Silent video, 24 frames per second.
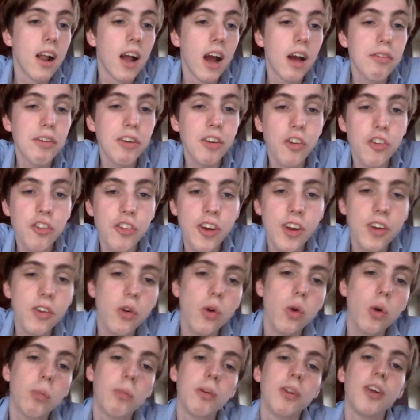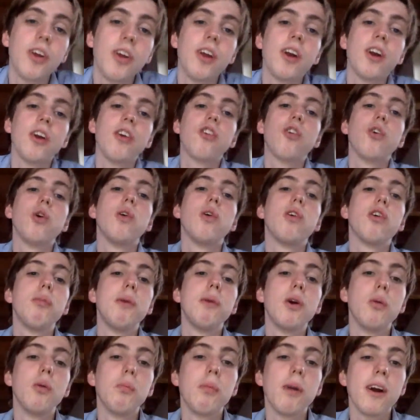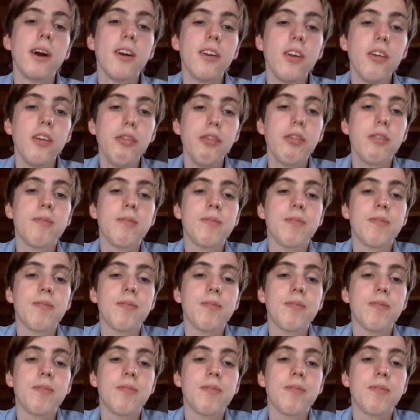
I think the general comment here is to always be comparative.